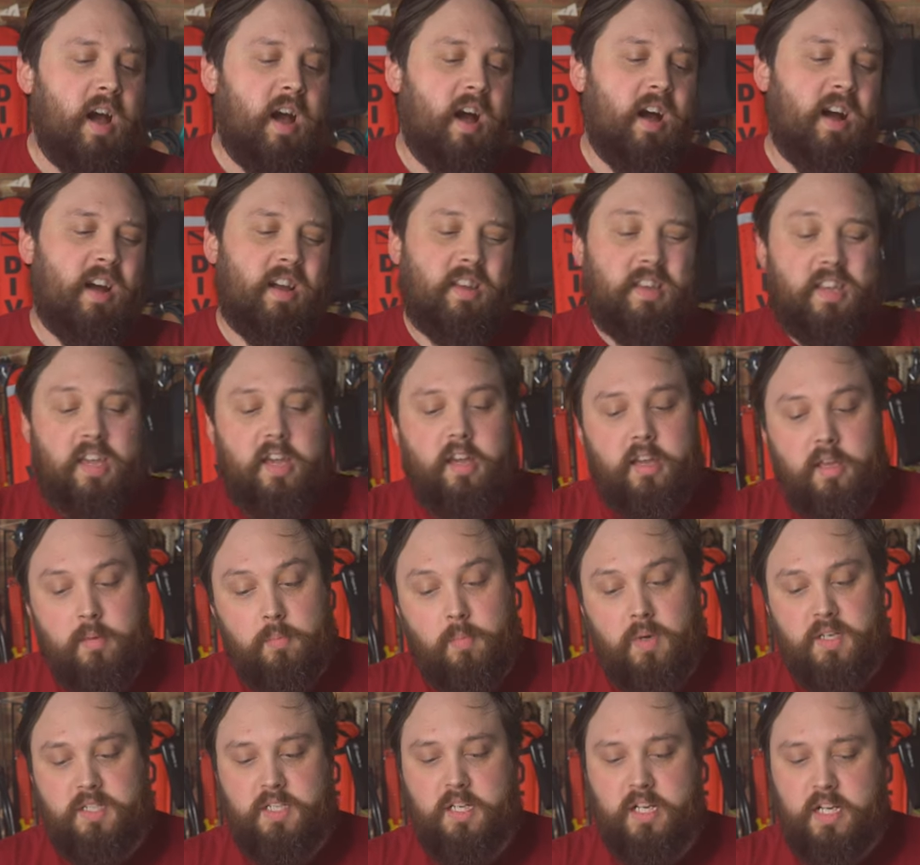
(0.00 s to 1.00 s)
Uh, yeah, in
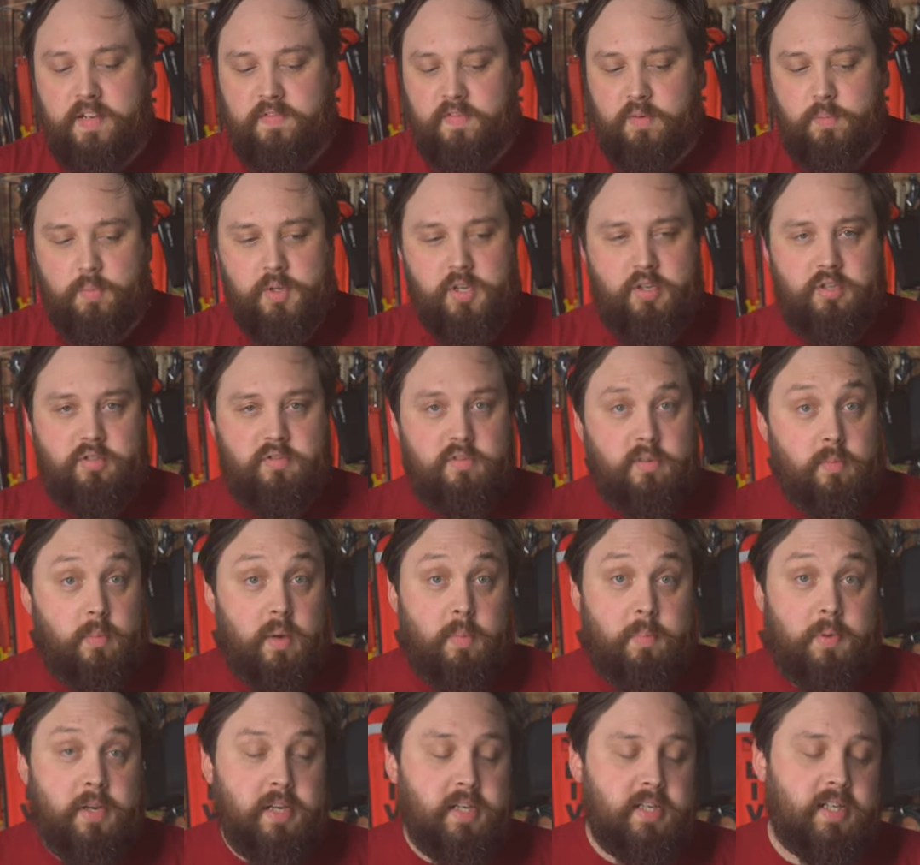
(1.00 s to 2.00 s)
my dive computer, in
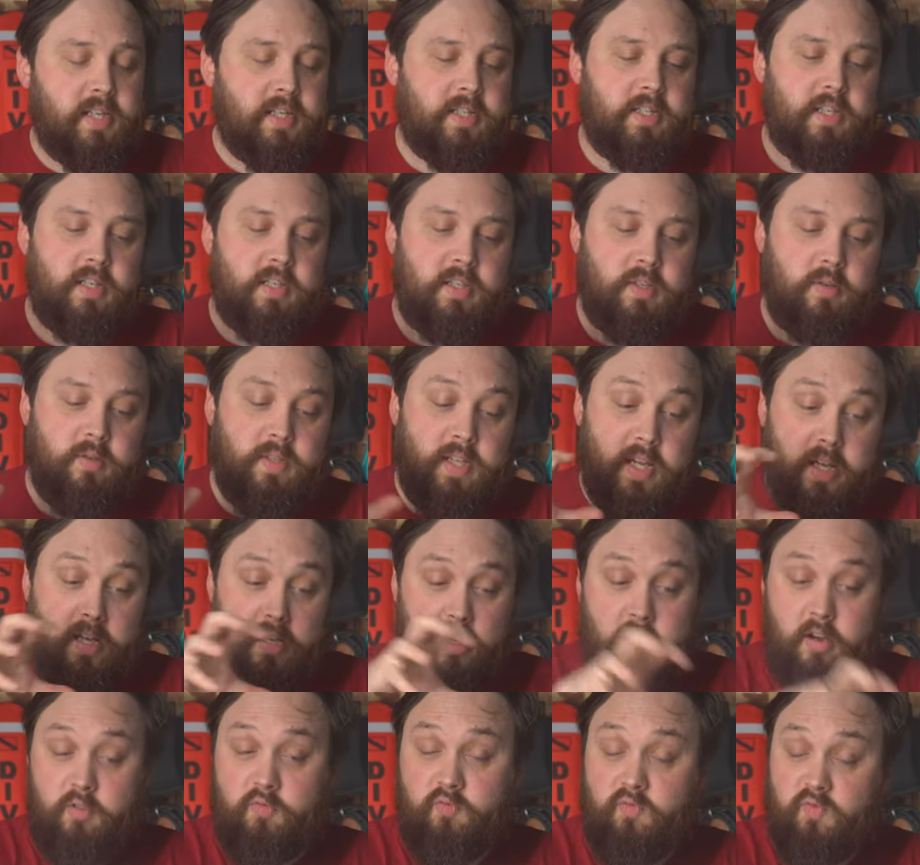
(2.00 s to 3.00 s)
my Perdix, I use a,
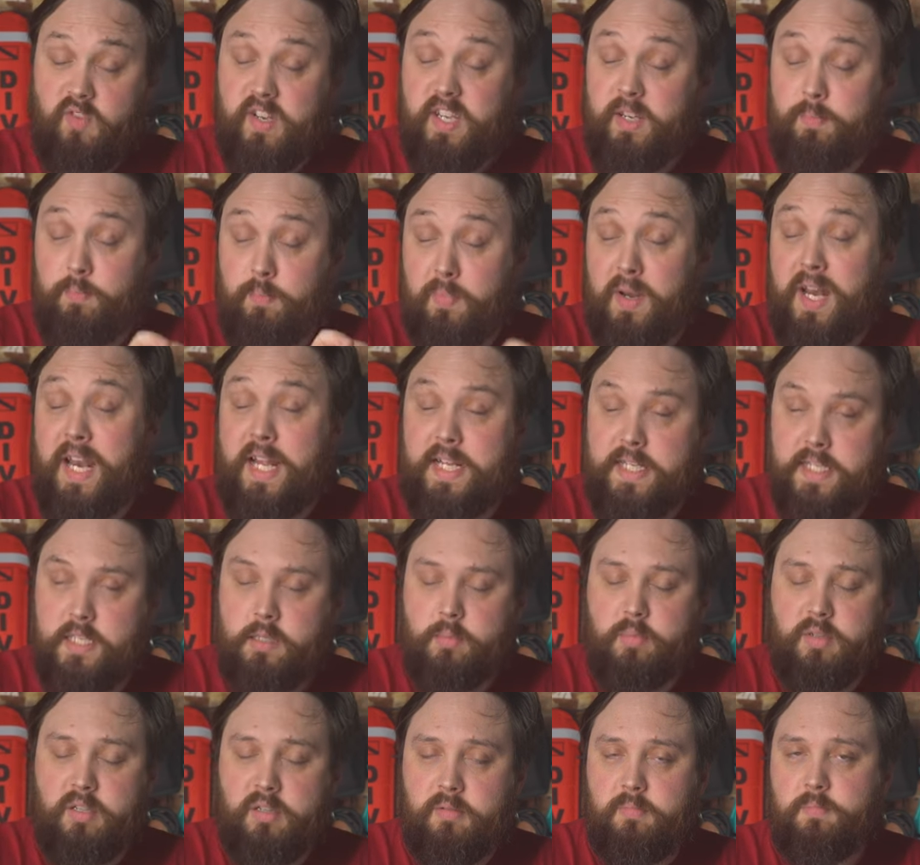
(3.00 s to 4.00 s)
a
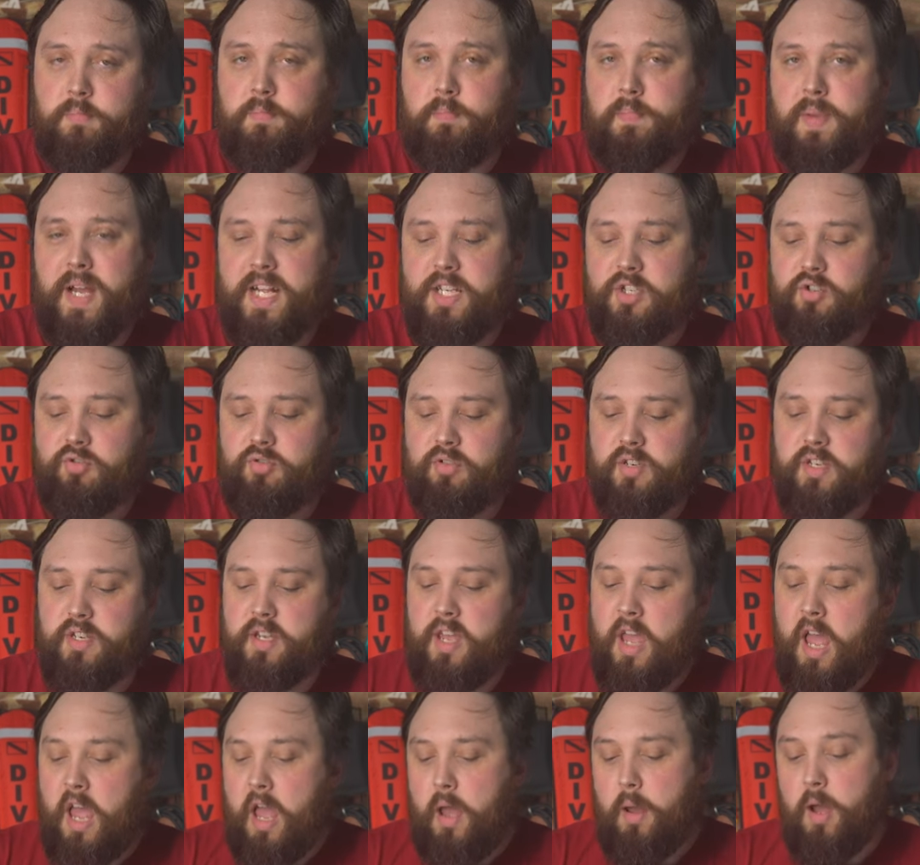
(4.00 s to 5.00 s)
replaceable battery,
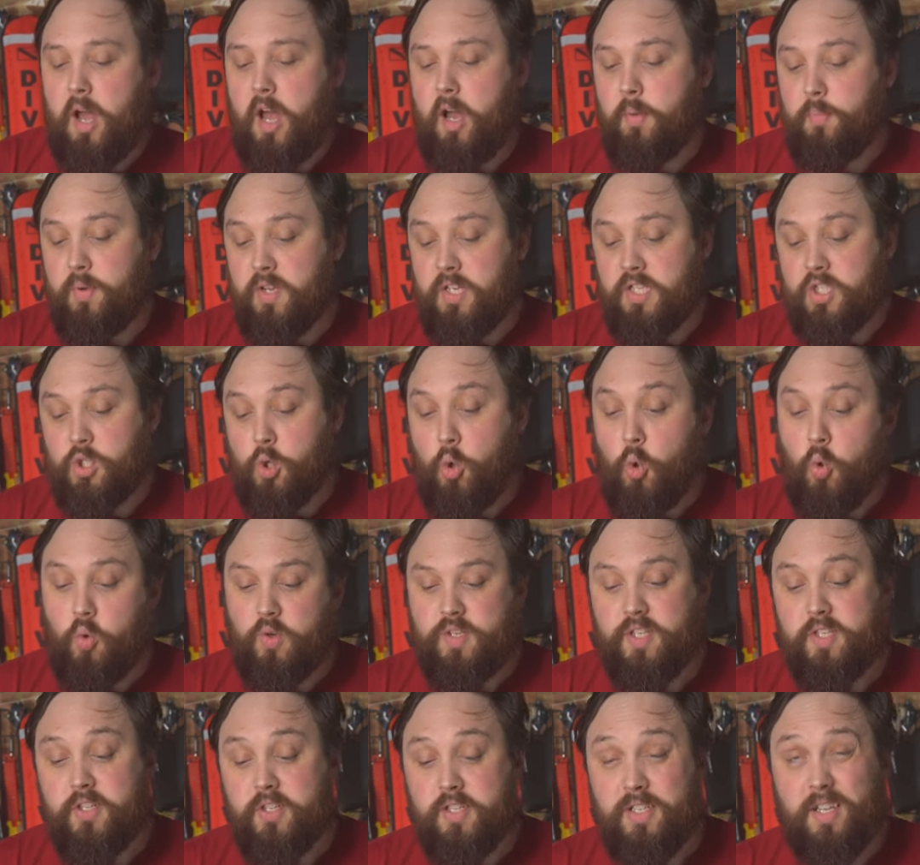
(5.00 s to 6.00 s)
uh, but in
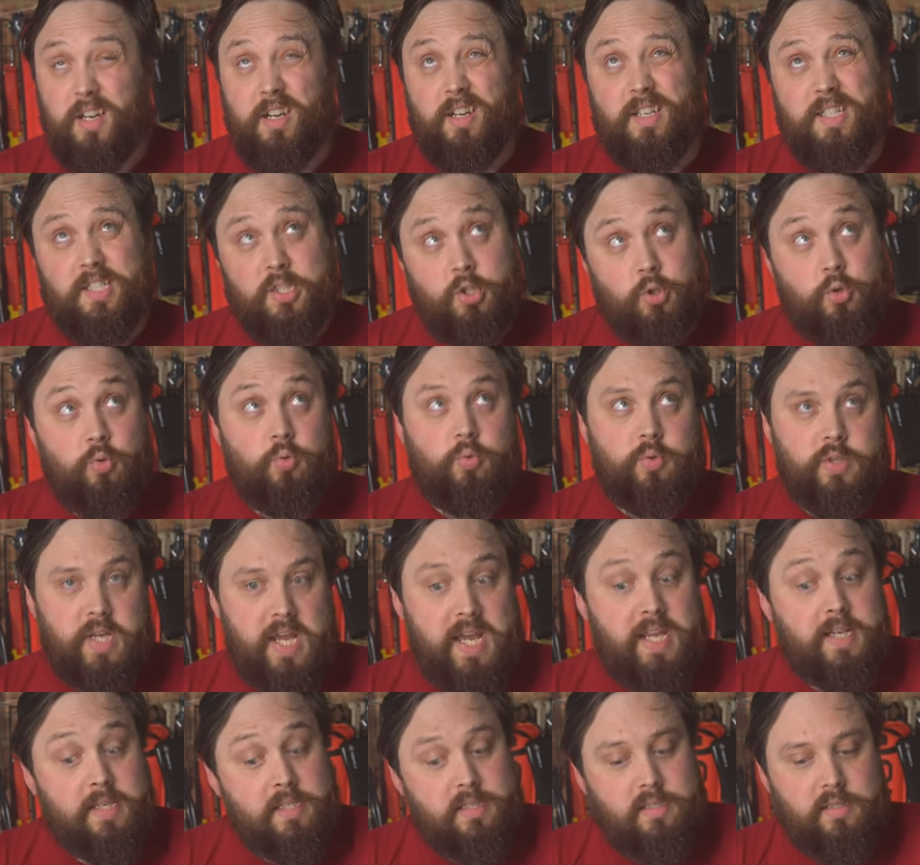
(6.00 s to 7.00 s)
torches, I do
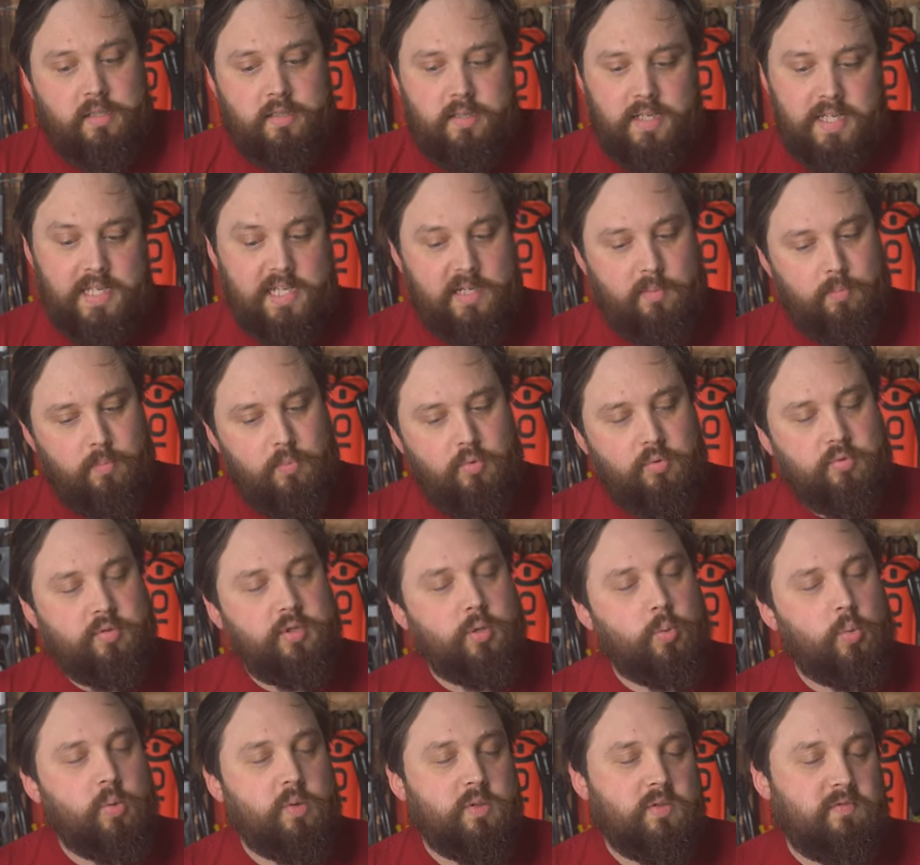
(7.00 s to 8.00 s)
tend to lean more
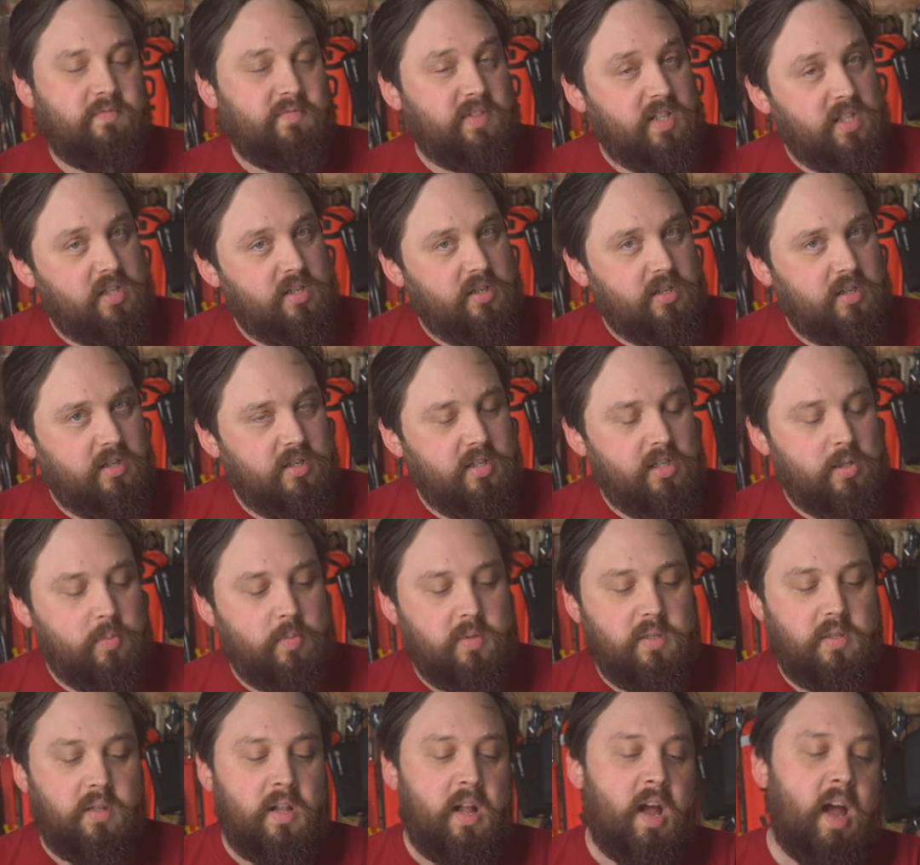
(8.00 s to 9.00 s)
towards
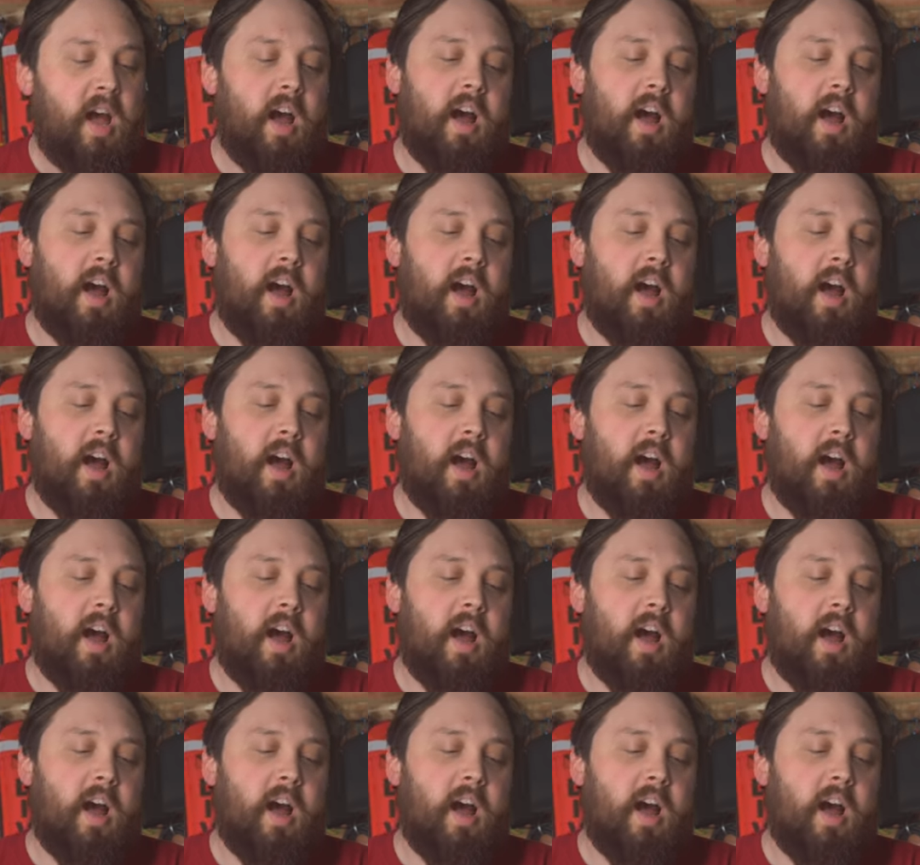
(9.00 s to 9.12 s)
rechargeable.